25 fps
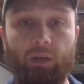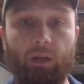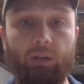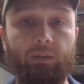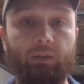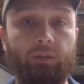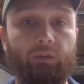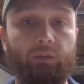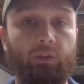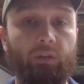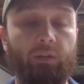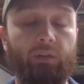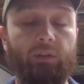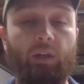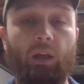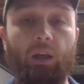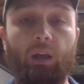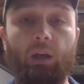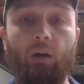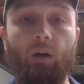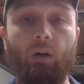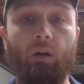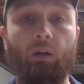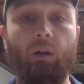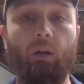not to just
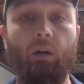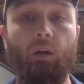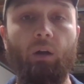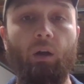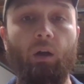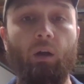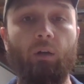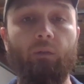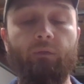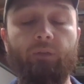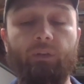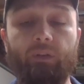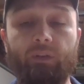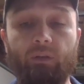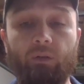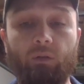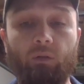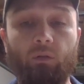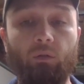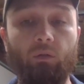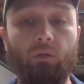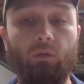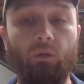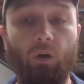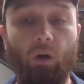take on a
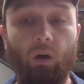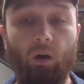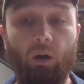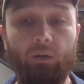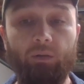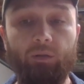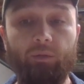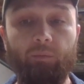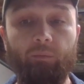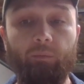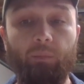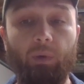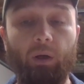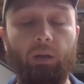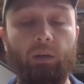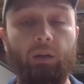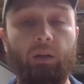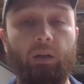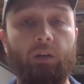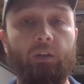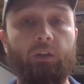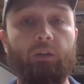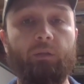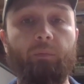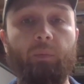physical cross, but
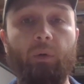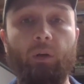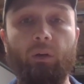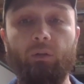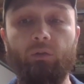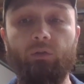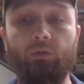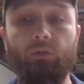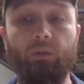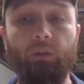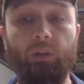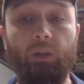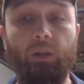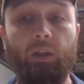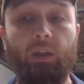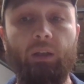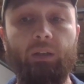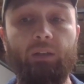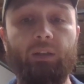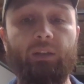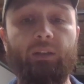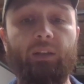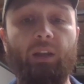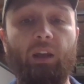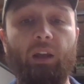spiritually
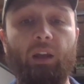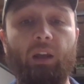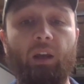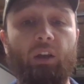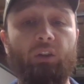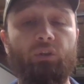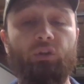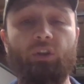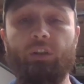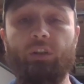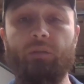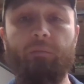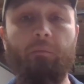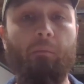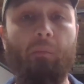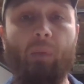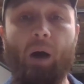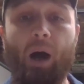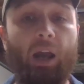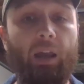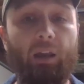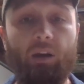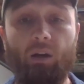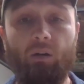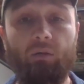to take just
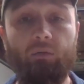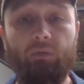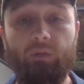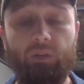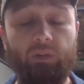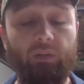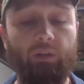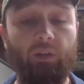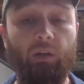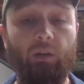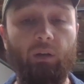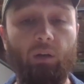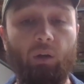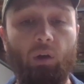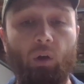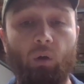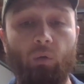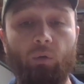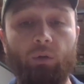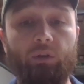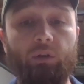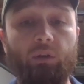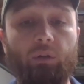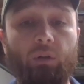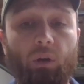my own sin,
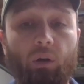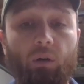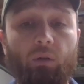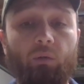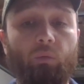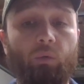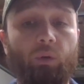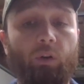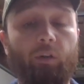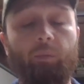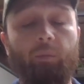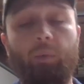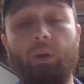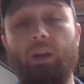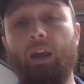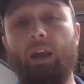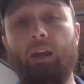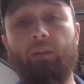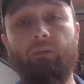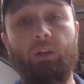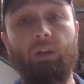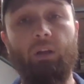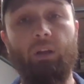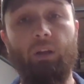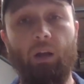which alone would have been
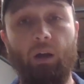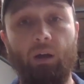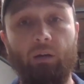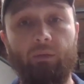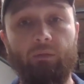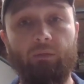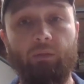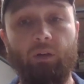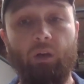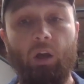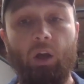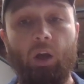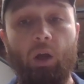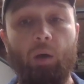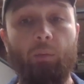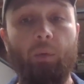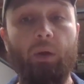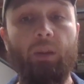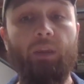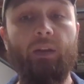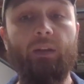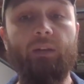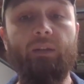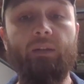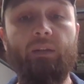heavy enough,
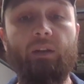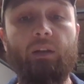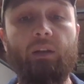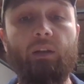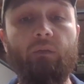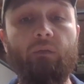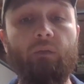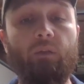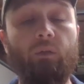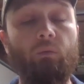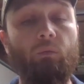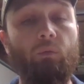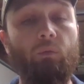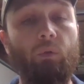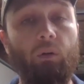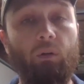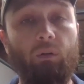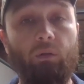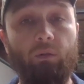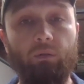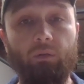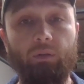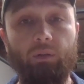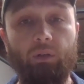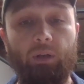but the sin of the
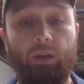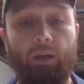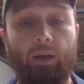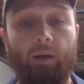world.